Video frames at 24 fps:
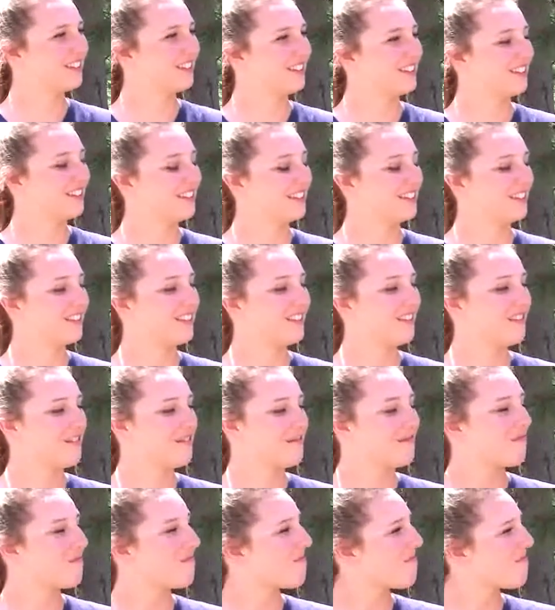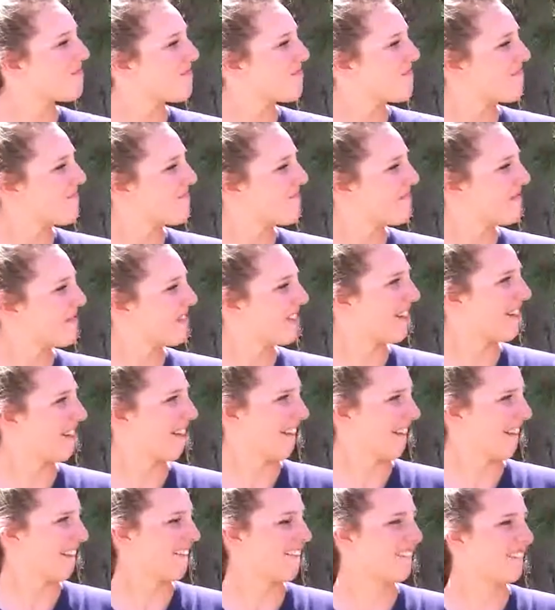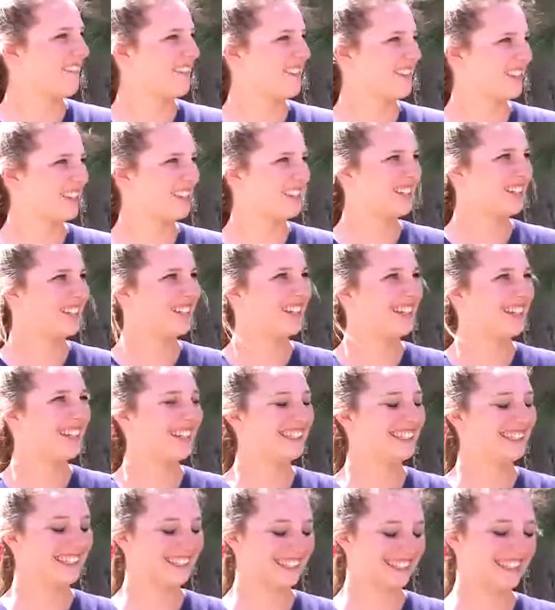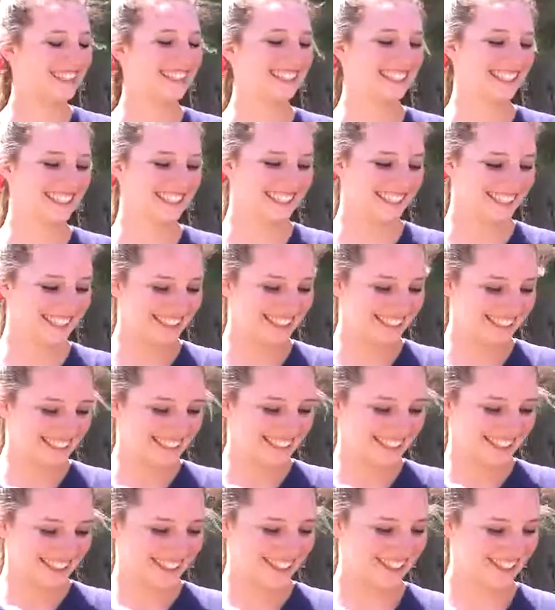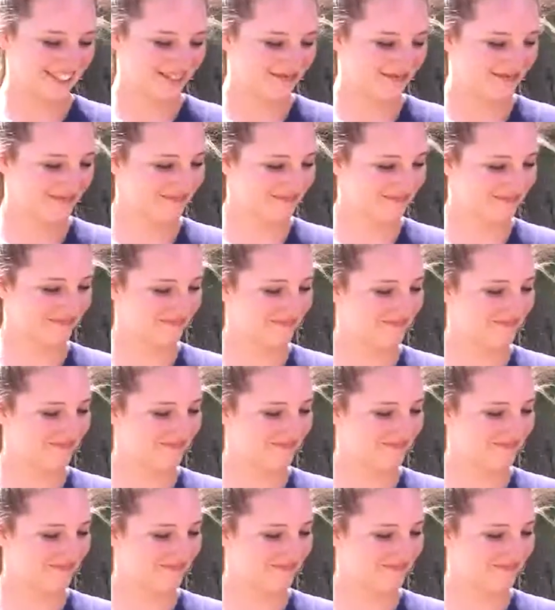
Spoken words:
[no speech]